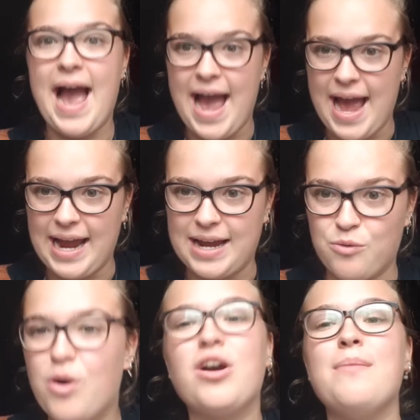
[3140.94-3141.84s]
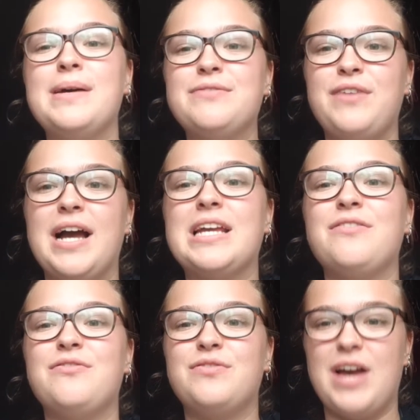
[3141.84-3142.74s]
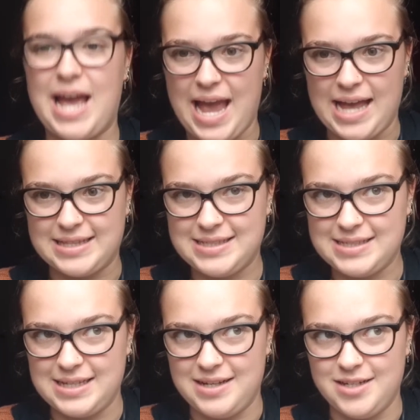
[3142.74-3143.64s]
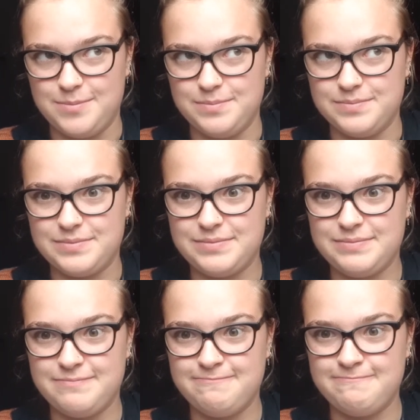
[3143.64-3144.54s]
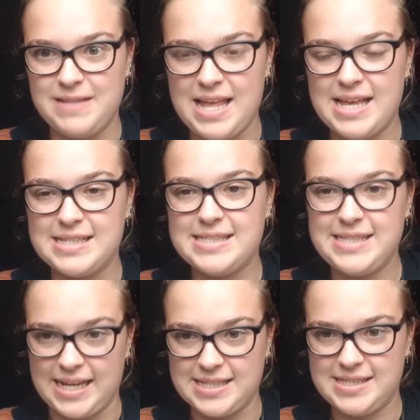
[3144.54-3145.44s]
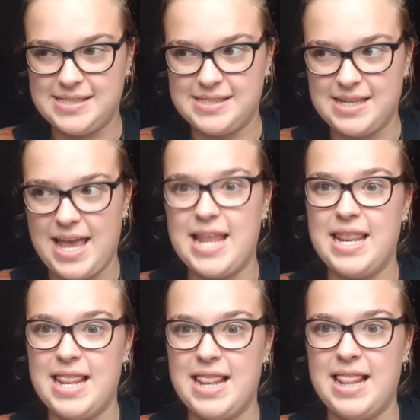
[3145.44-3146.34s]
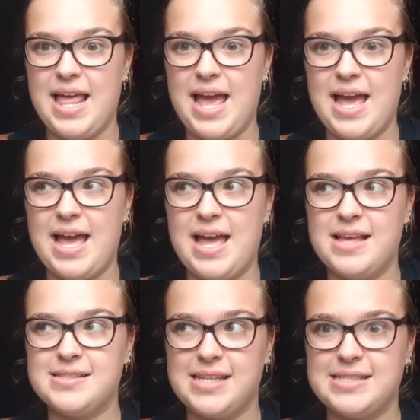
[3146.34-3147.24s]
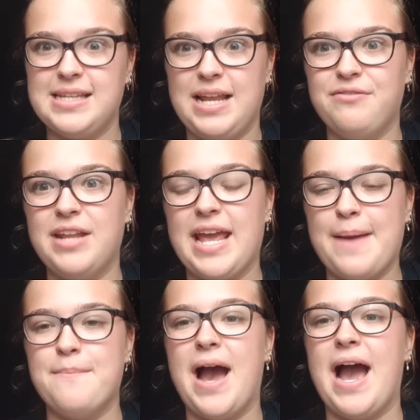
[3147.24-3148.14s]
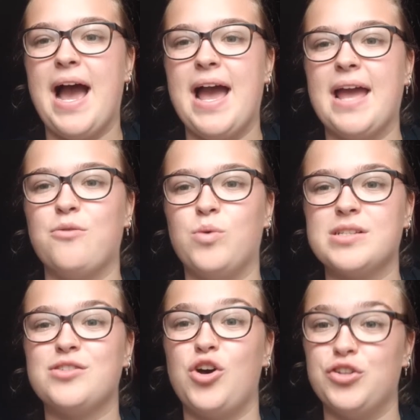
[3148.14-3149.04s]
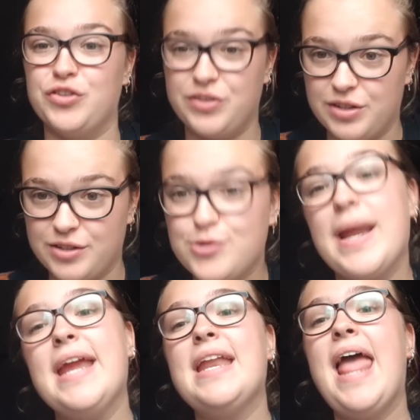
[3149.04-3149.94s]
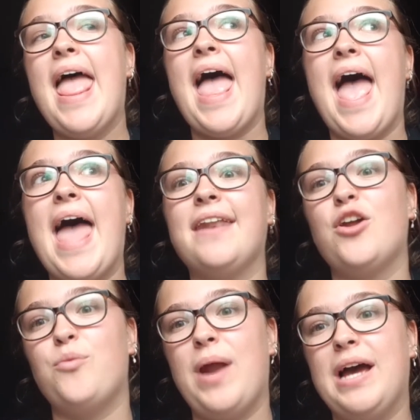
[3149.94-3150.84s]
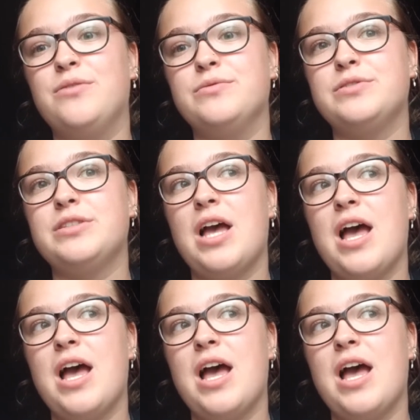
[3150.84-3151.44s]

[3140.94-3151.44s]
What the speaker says: I woke up at 5. At 6:11 a.m. I was on the train, and around